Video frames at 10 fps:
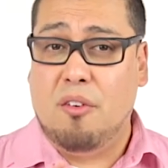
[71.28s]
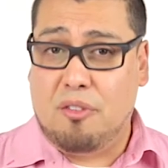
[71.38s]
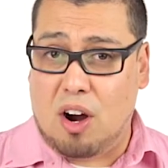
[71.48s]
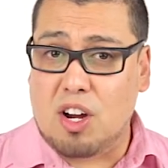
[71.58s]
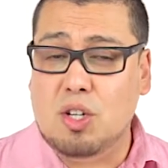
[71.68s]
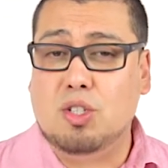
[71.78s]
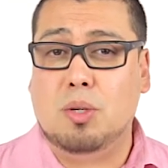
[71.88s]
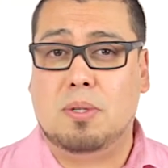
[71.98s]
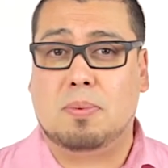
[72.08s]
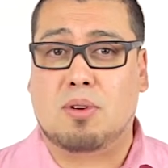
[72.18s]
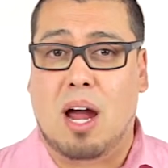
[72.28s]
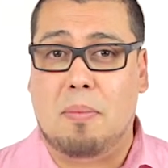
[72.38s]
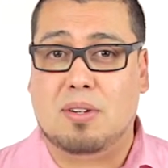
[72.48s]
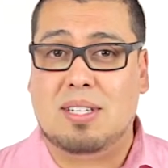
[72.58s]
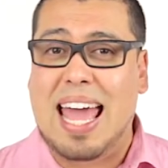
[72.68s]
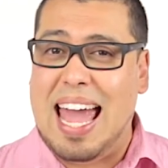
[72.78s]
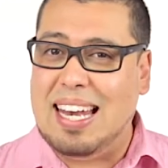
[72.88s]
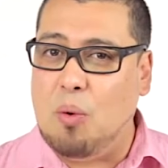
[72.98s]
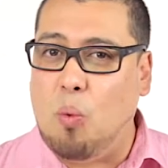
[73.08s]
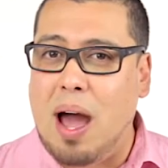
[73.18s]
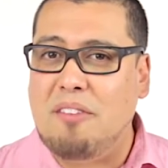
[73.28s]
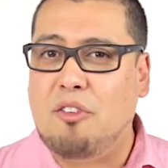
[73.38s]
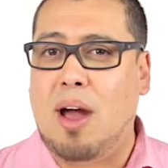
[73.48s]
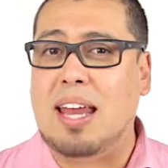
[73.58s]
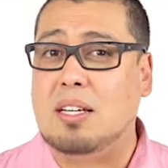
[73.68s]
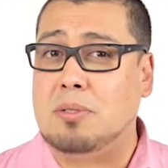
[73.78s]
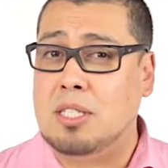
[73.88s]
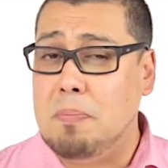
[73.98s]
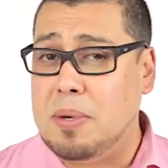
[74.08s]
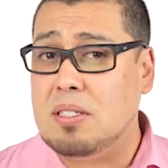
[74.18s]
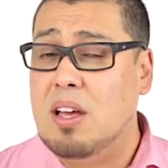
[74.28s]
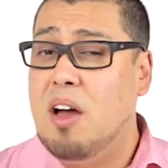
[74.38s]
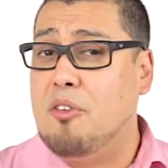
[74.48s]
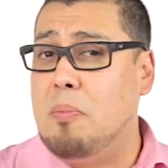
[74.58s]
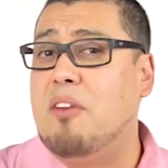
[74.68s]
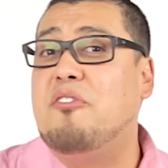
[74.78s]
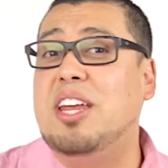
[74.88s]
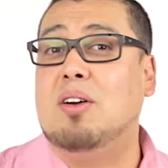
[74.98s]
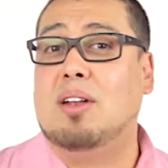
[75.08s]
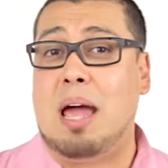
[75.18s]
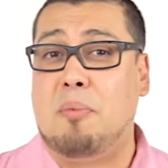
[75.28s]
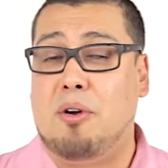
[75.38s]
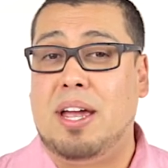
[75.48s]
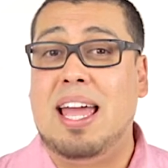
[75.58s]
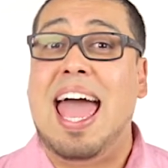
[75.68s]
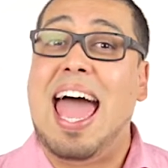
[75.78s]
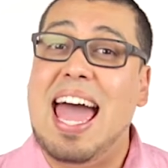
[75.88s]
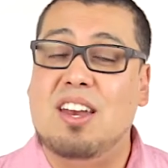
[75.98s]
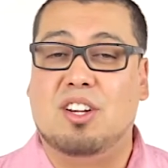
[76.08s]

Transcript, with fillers: for our YouTube subscribers and a wide variety of snippets from our video library at